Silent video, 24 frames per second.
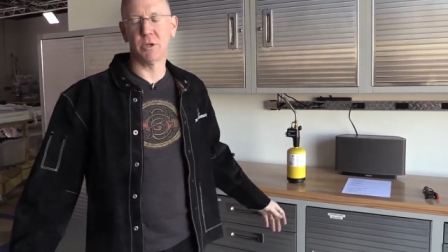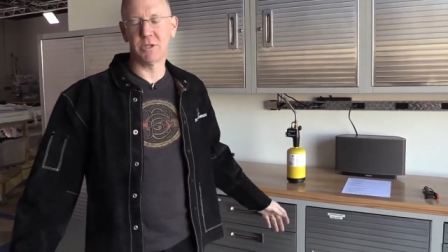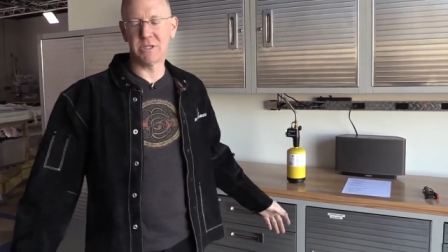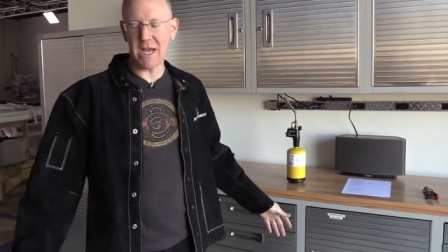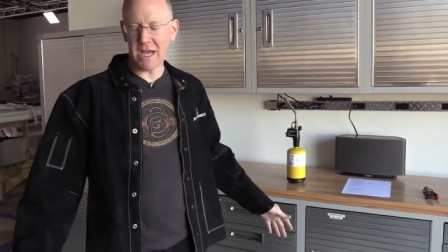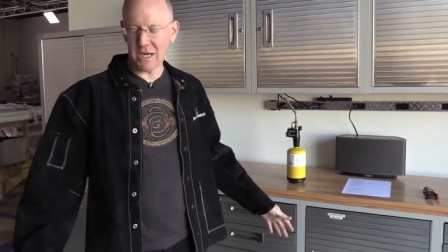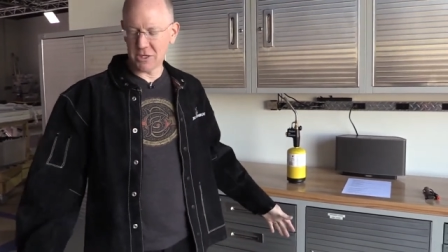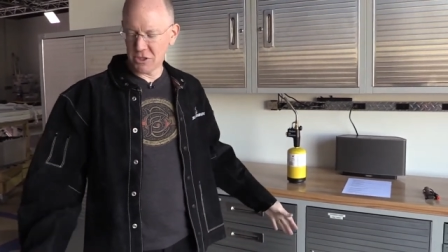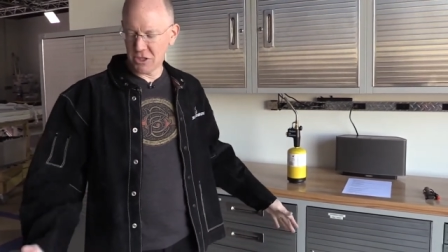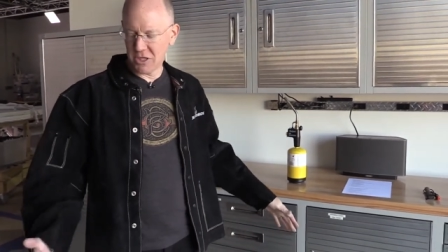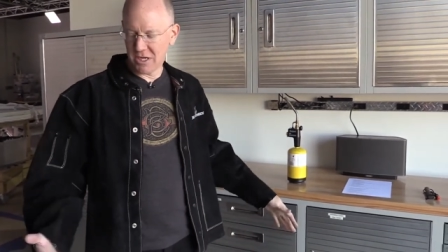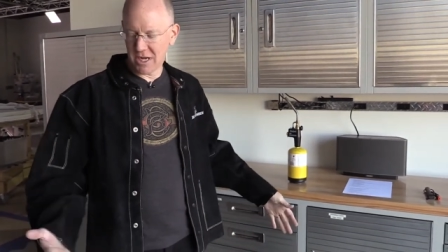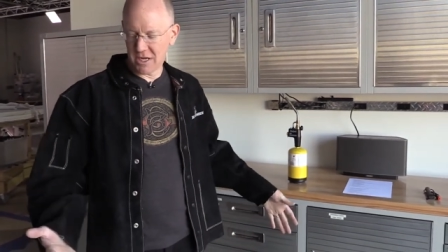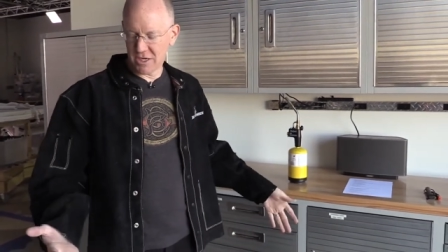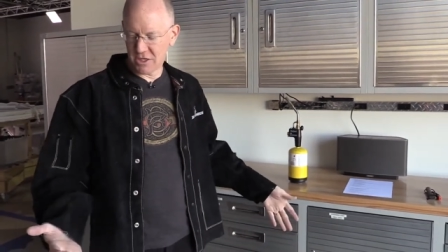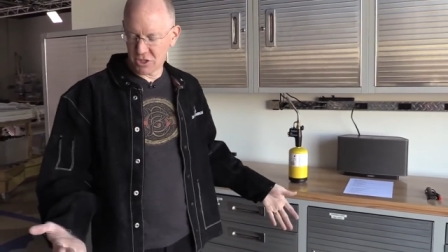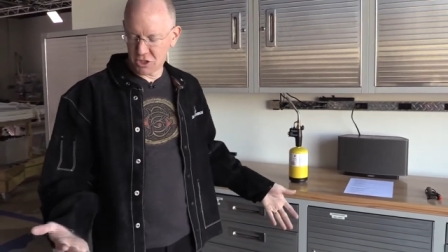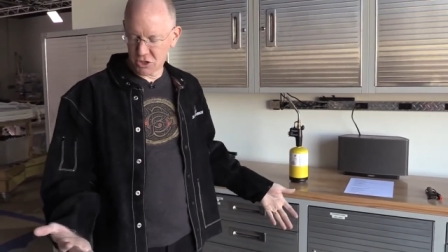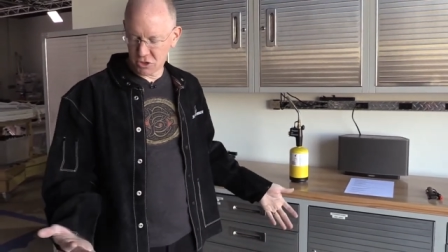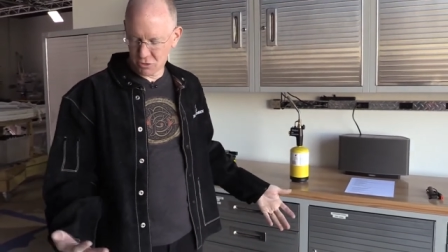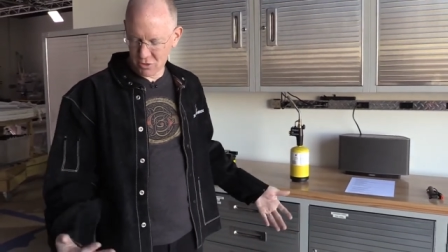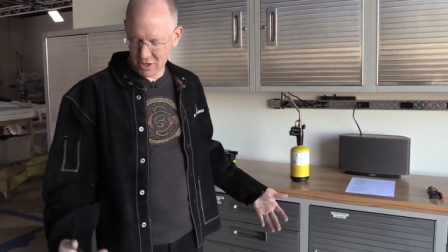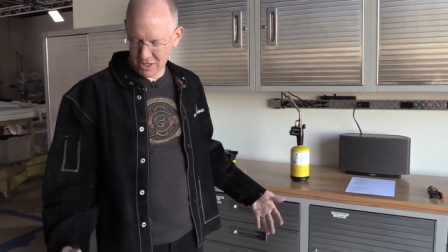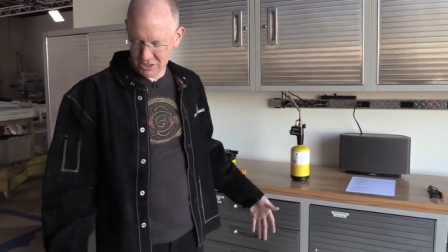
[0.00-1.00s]
It's actually kind of
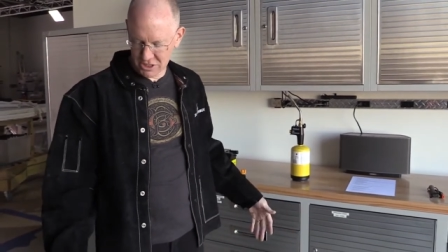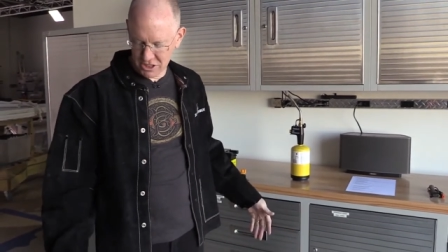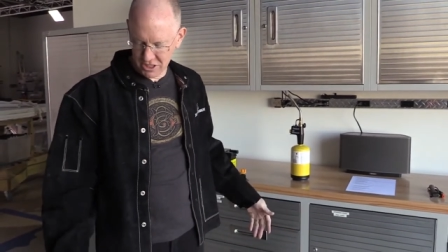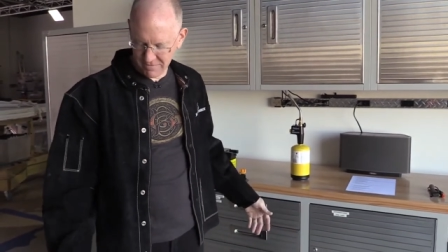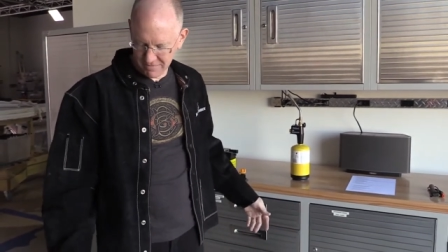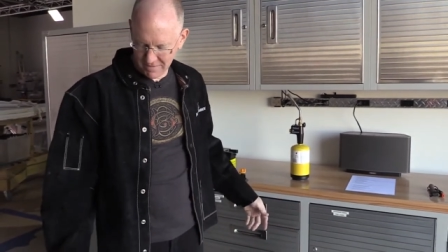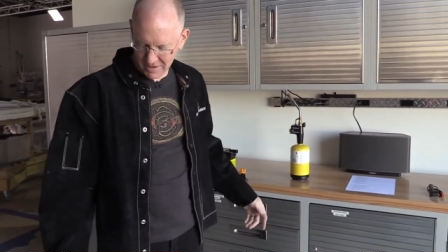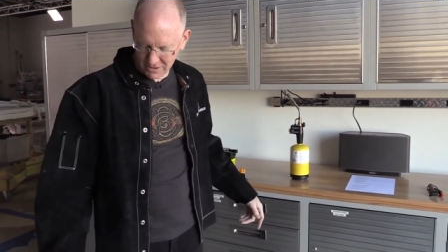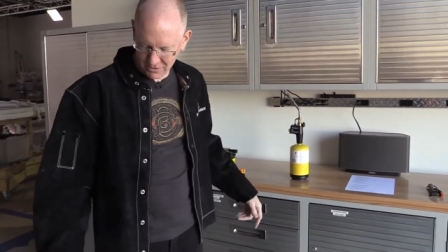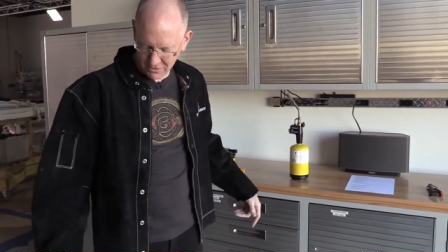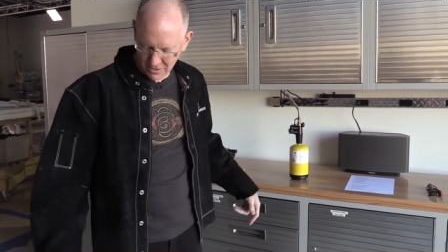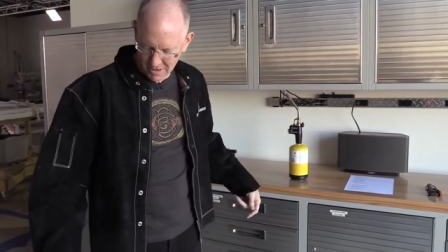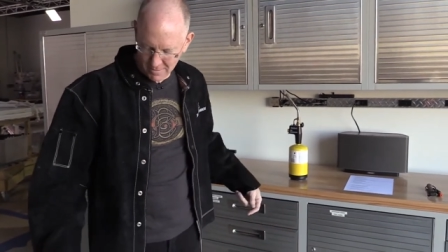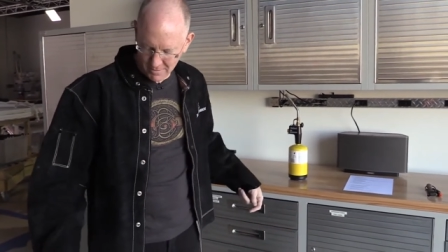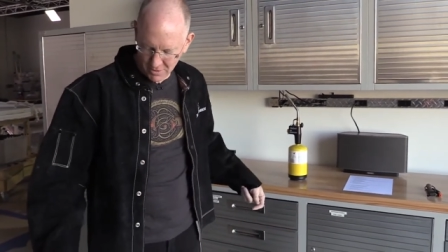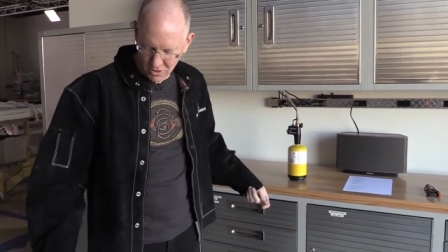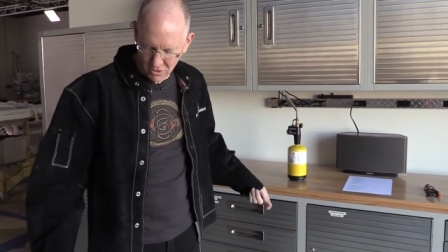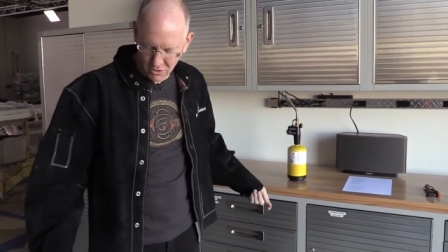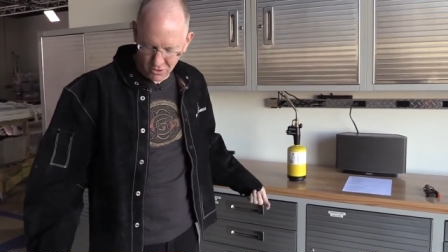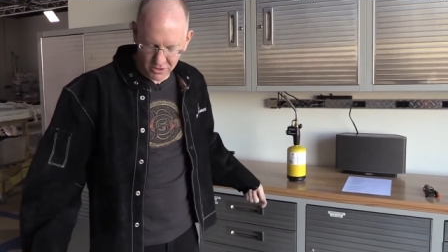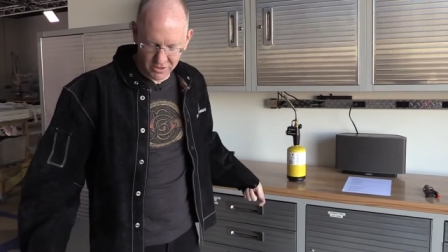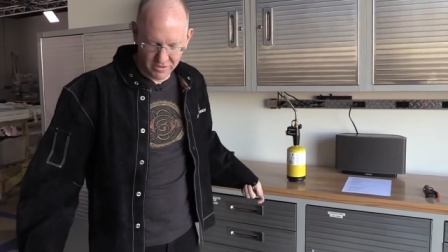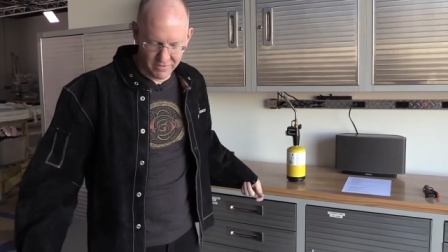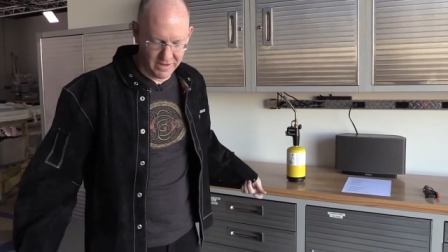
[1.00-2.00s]
stretchy. If I grab a
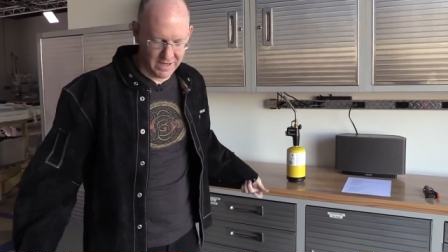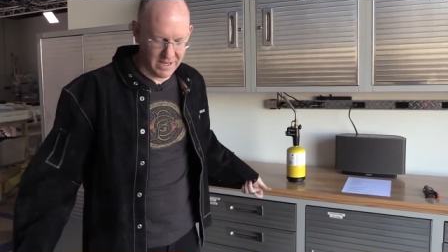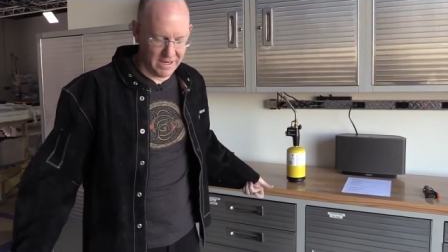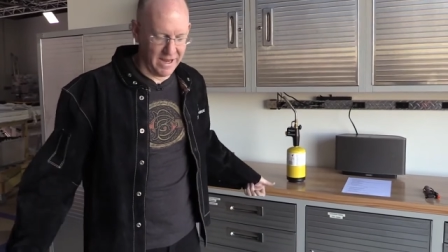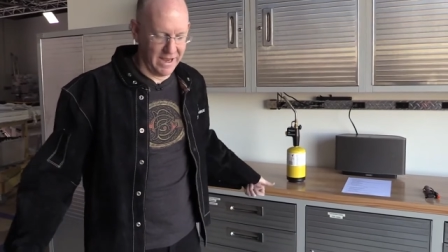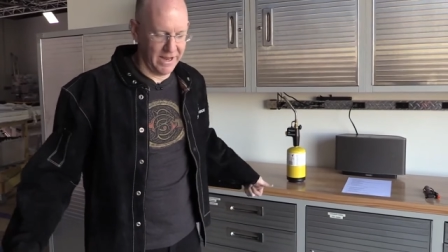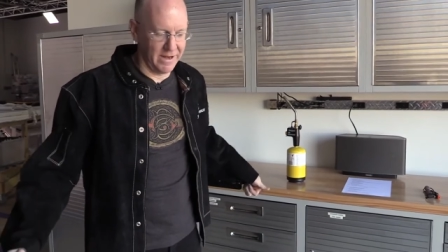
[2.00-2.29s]
hold of it